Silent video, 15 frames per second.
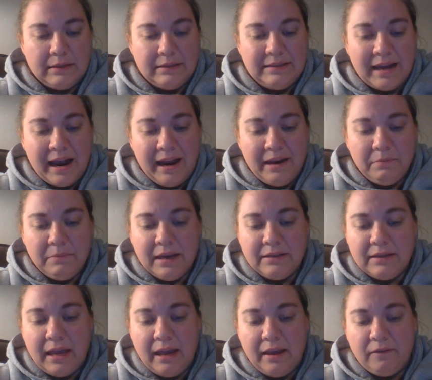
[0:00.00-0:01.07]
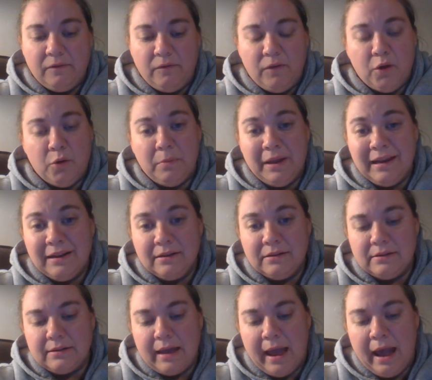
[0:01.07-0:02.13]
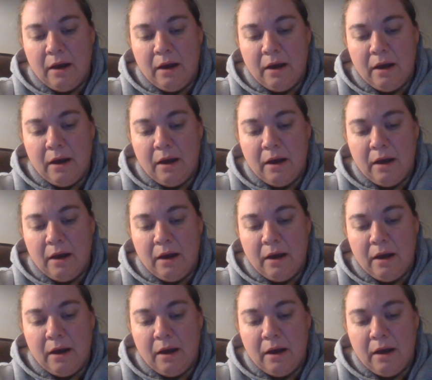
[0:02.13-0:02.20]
Dying may take a few minutes,